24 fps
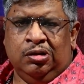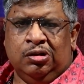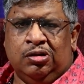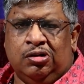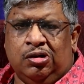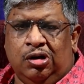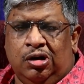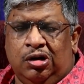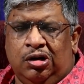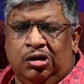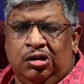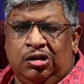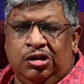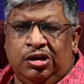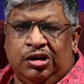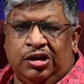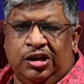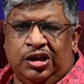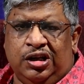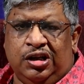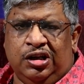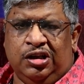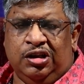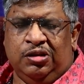called the
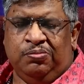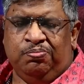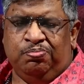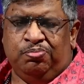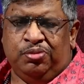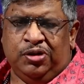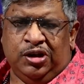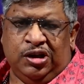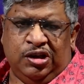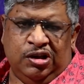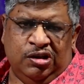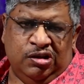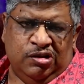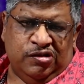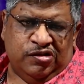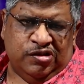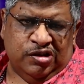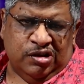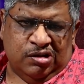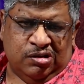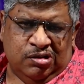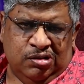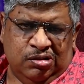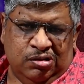Reagan Imperial
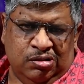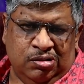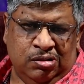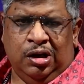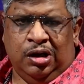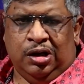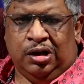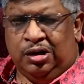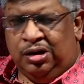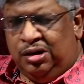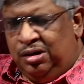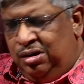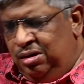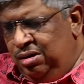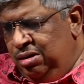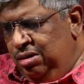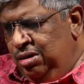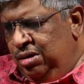Circle, and